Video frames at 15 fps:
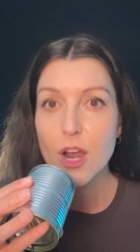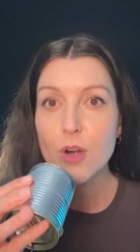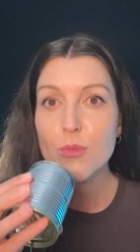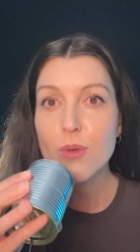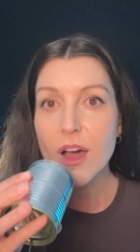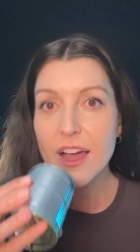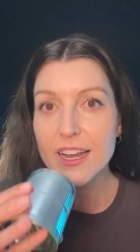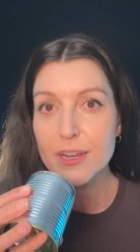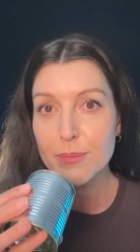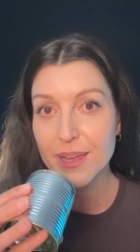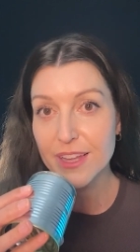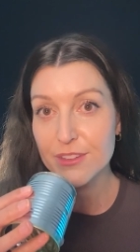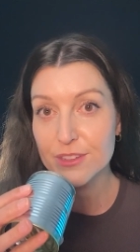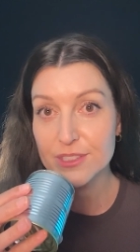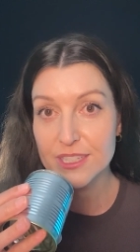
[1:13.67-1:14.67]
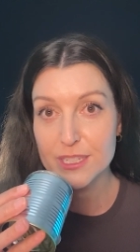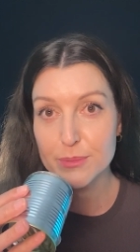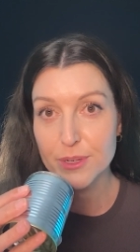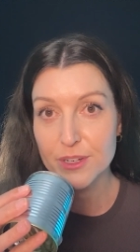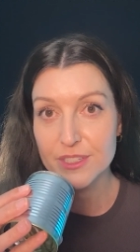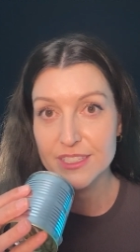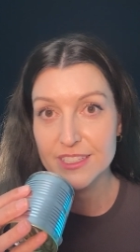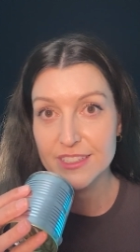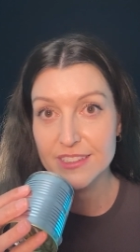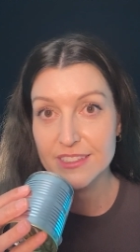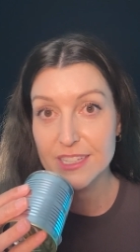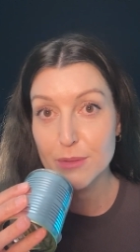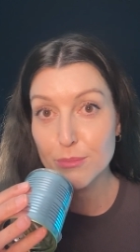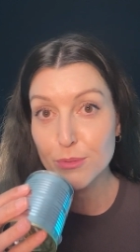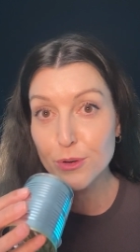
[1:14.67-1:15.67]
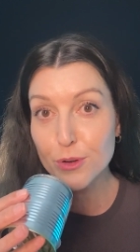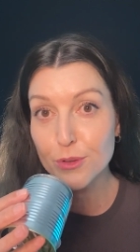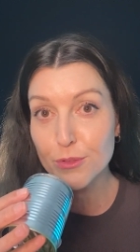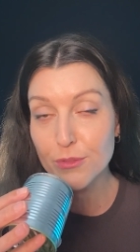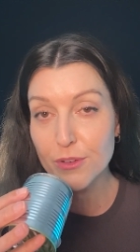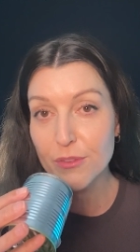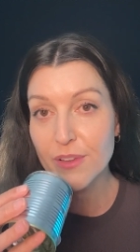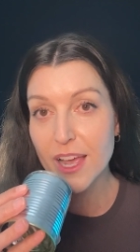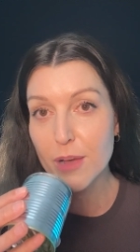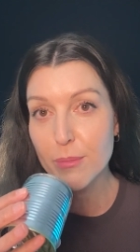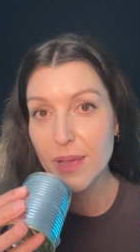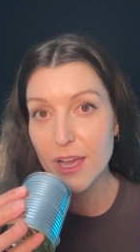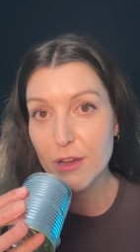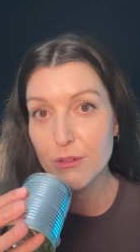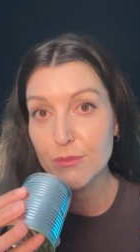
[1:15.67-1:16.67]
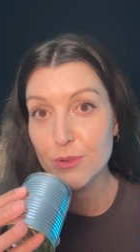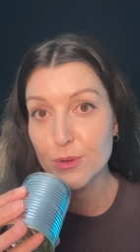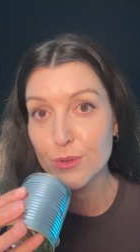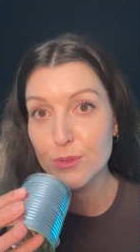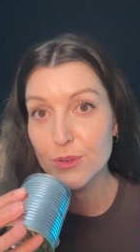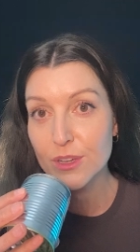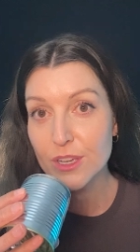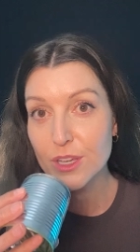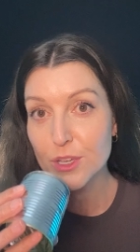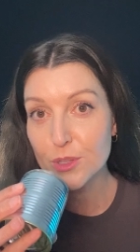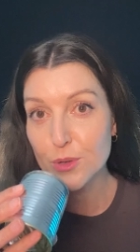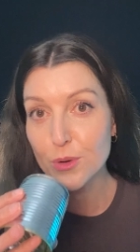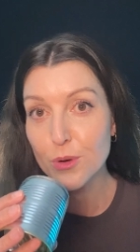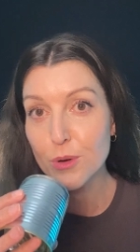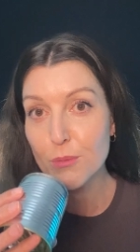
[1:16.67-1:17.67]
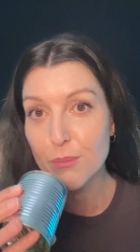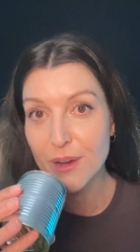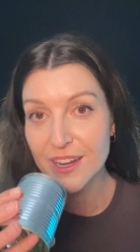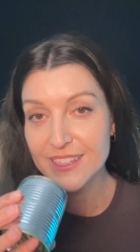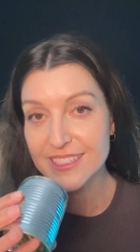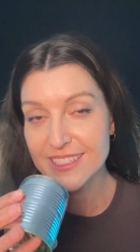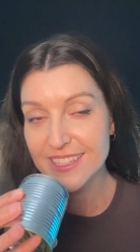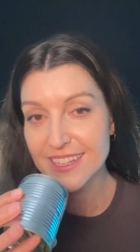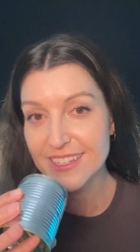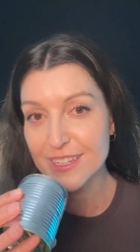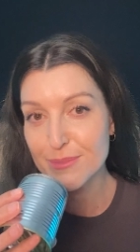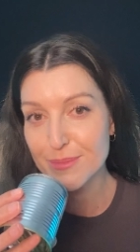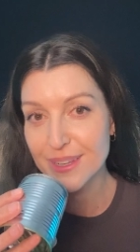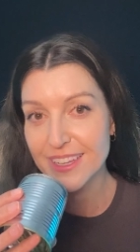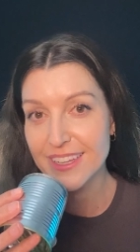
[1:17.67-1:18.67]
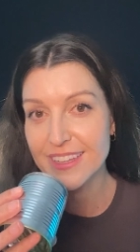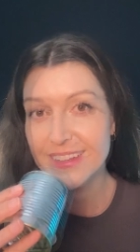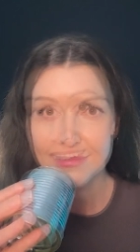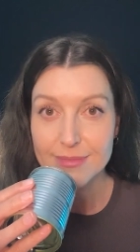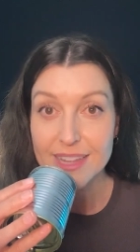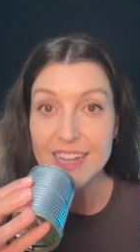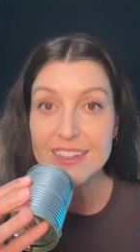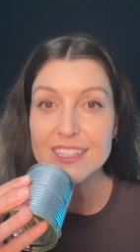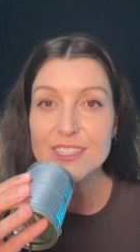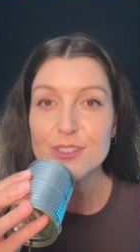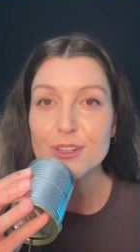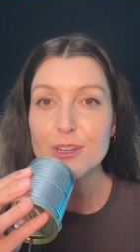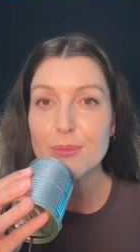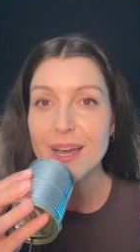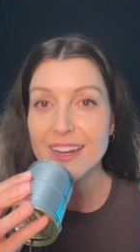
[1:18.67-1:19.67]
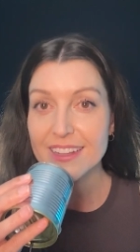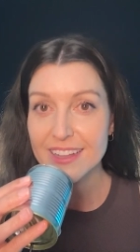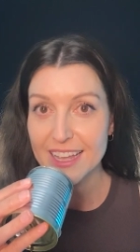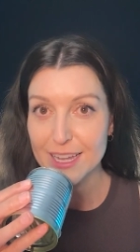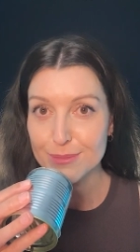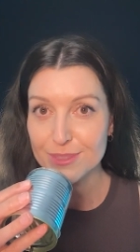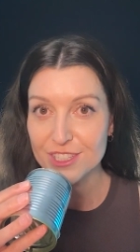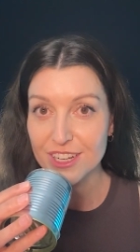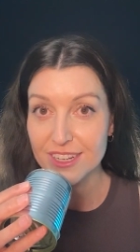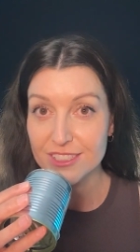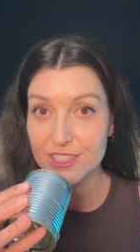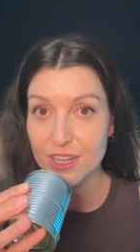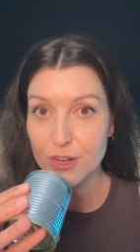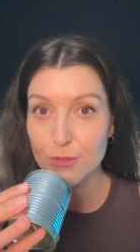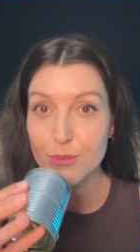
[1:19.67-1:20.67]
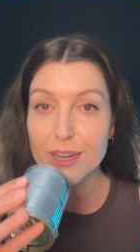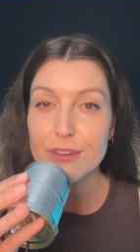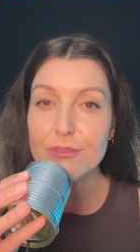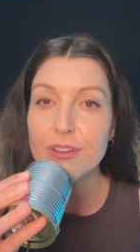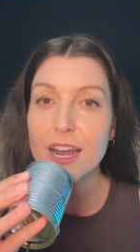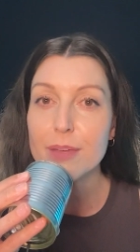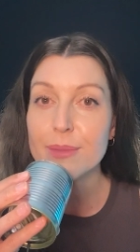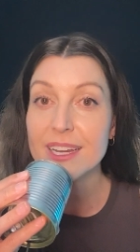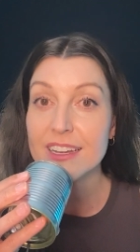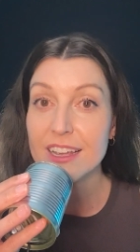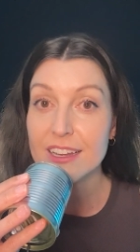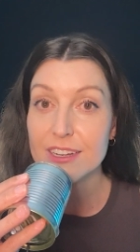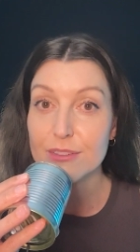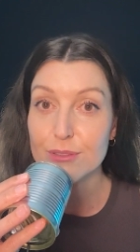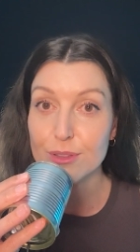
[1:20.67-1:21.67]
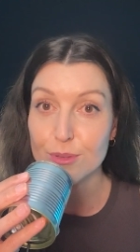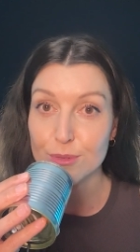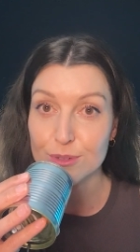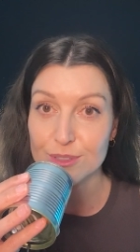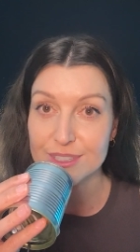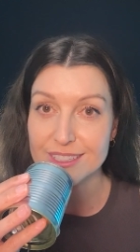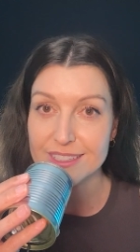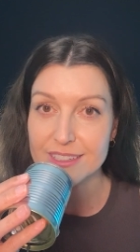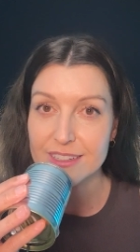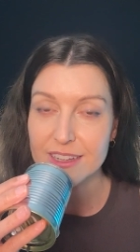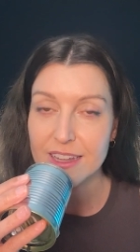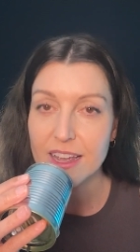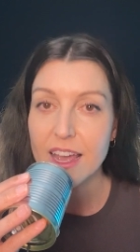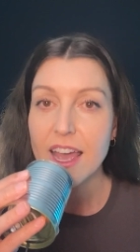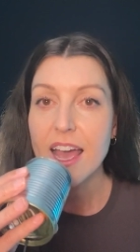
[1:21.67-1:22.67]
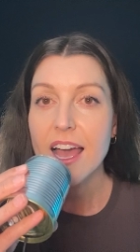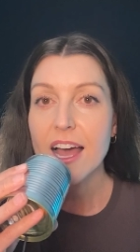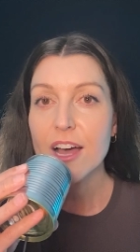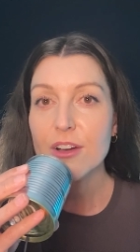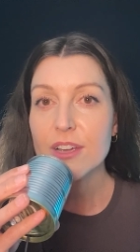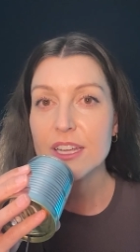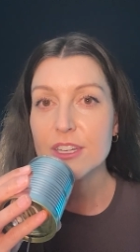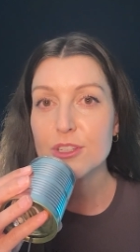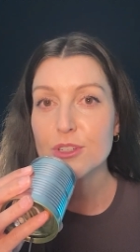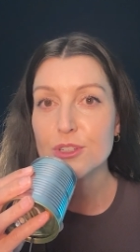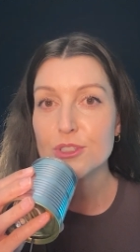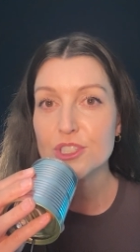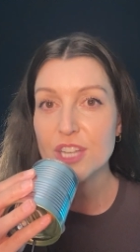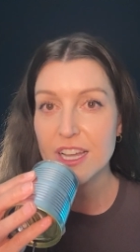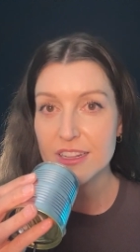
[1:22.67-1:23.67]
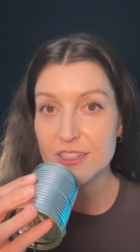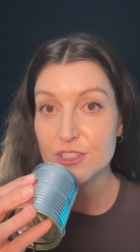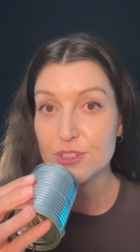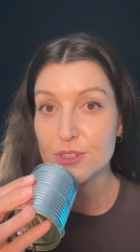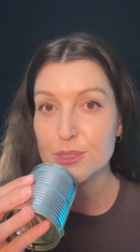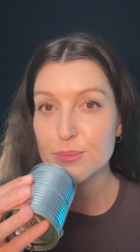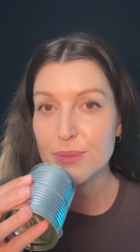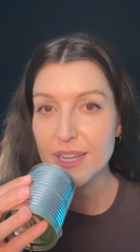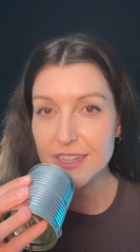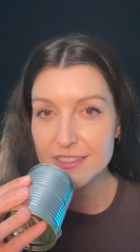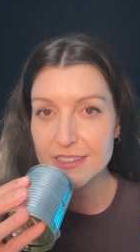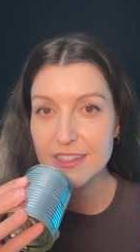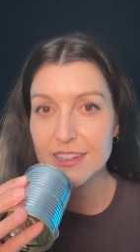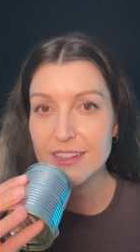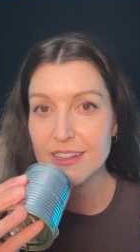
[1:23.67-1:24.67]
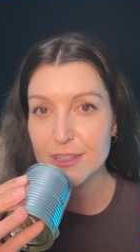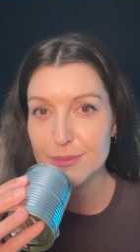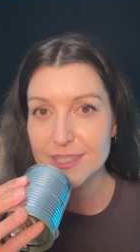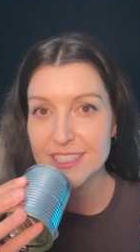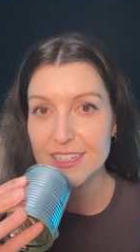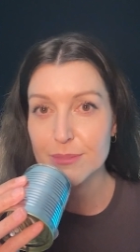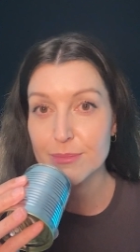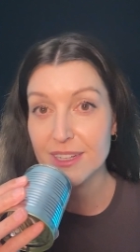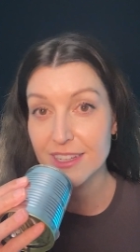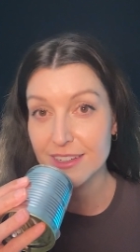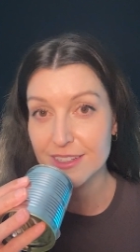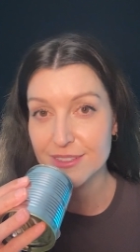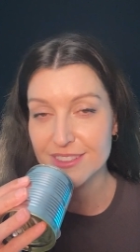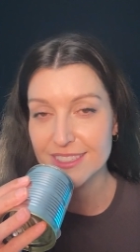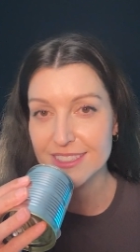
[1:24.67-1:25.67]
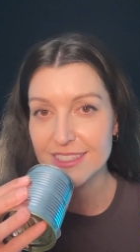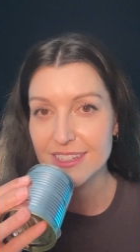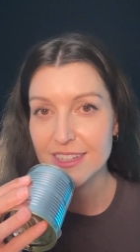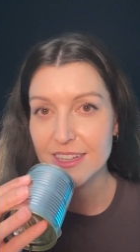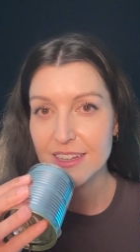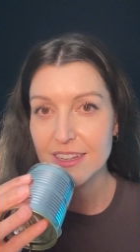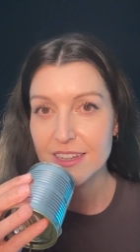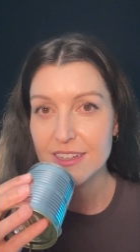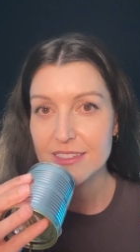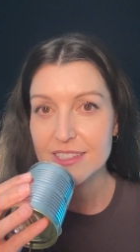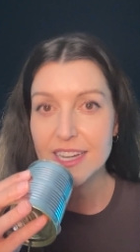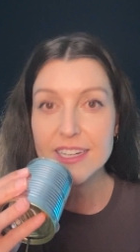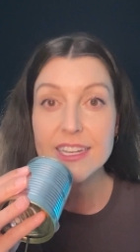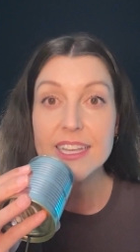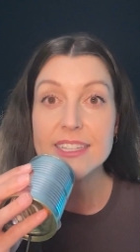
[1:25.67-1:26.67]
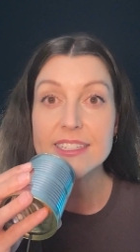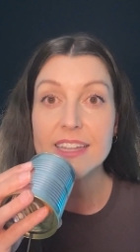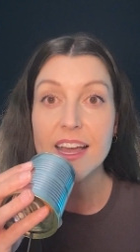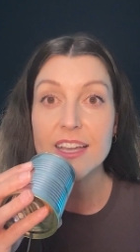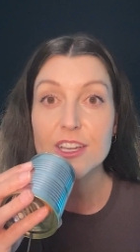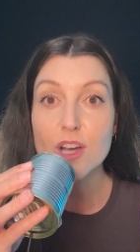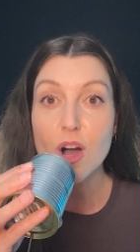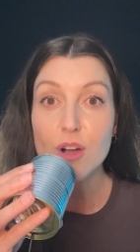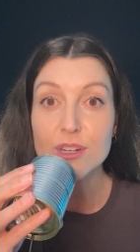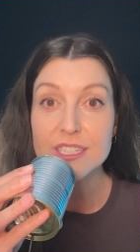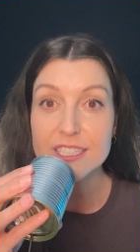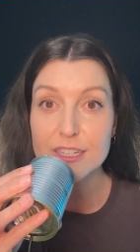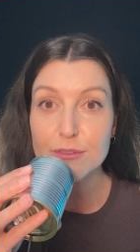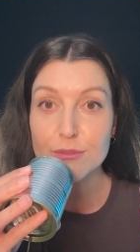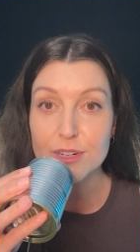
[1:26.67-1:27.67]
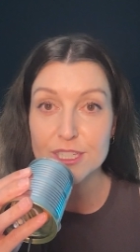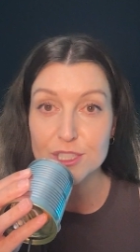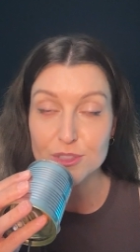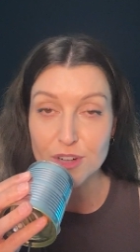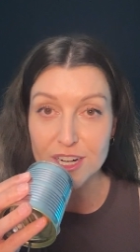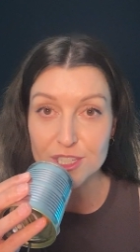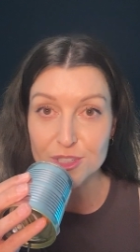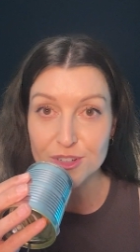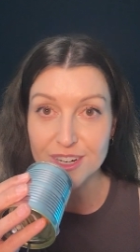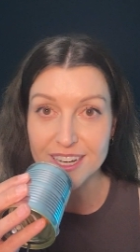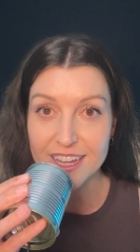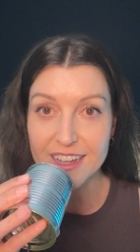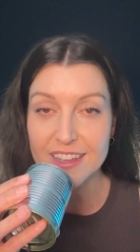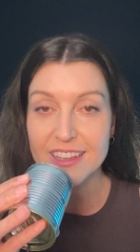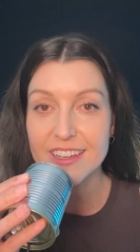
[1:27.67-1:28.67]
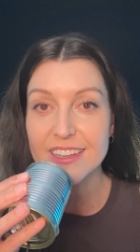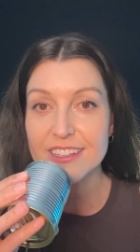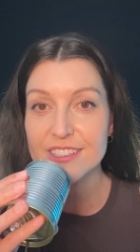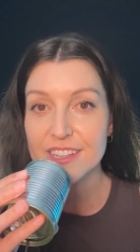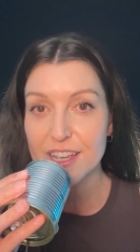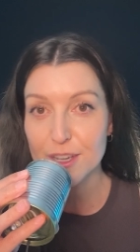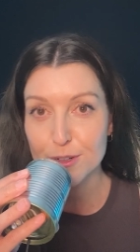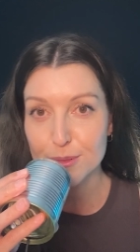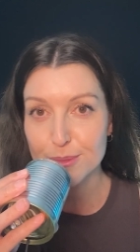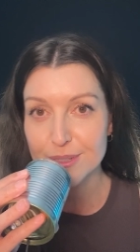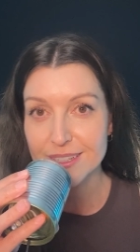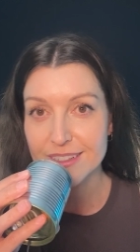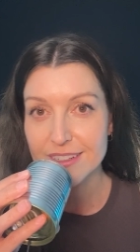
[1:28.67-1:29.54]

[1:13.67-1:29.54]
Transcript: Write about those experiences. They're proof of how powerful your mindset can be. Now let's talk about a game changer, reframing negative thoughts. How can you challenge those pesky limiting beliefs? Techniques like cognitive restructuring are here to help.